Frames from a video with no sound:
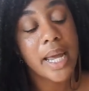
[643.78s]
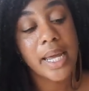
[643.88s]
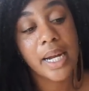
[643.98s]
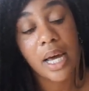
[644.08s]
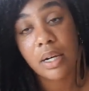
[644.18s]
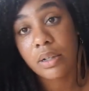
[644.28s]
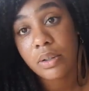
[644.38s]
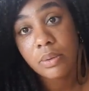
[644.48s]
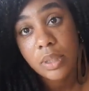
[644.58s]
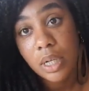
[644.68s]
and how
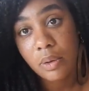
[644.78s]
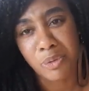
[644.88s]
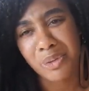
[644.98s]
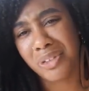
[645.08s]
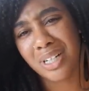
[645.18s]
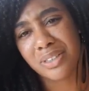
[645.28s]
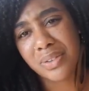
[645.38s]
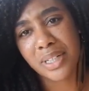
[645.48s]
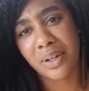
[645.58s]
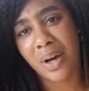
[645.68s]
to, you know, well, you guys
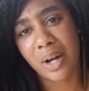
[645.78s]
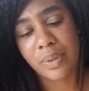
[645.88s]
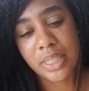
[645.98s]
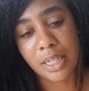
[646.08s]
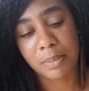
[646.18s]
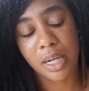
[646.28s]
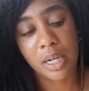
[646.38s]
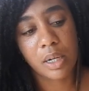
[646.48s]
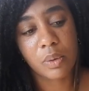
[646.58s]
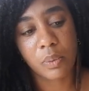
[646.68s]
already know how I retained my
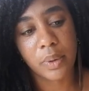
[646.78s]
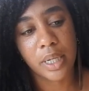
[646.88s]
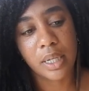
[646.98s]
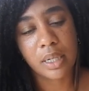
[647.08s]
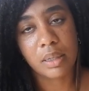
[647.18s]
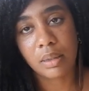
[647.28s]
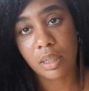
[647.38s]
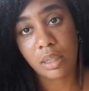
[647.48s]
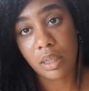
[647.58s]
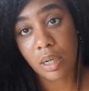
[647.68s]
hair when,
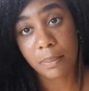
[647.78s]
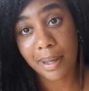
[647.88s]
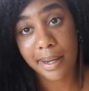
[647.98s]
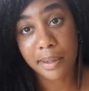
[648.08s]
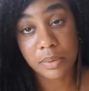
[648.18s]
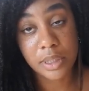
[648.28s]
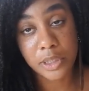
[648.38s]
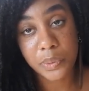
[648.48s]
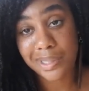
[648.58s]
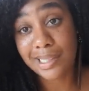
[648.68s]
you know, my hair was
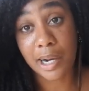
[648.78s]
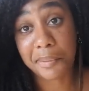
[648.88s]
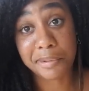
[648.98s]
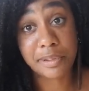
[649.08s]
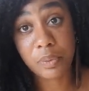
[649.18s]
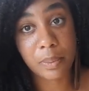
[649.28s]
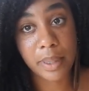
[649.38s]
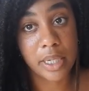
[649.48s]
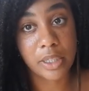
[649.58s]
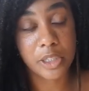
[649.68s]
in twists. I just wore
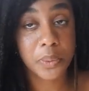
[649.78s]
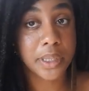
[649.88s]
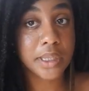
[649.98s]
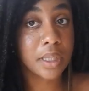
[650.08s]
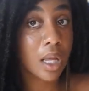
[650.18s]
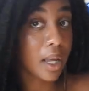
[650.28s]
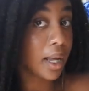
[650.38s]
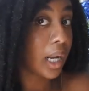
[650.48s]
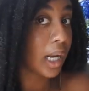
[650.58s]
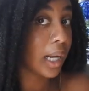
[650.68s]
my hair in twists.
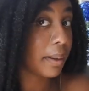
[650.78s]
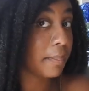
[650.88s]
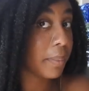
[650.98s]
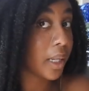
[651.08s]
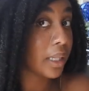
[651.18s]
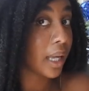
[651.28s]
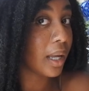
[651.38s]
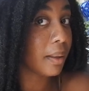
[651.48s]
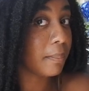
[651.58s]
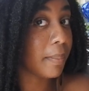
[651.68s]
Um, but
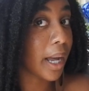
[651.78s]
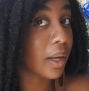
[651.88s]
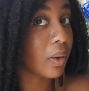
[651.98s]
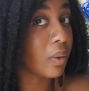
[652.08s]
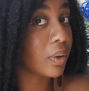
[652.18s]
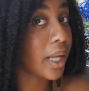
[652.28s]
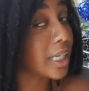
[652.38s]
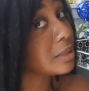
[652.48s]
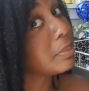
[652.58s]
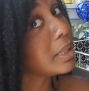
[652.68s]
yeah, my goal
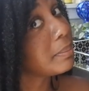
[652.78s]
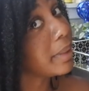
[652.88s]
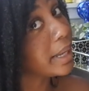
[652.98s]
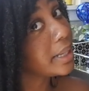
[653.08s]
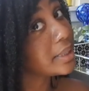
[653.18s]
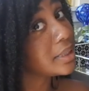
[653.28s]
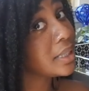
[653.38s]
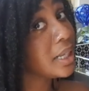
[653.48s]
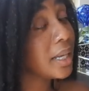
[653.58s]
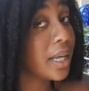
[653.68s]
has been
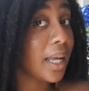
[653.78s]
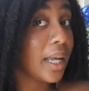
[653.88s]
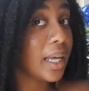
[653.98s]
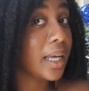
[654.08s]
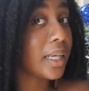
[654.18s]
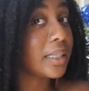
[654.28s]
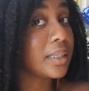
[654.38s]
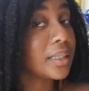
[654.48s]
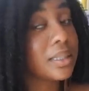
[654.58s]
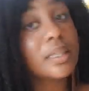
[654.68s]
met and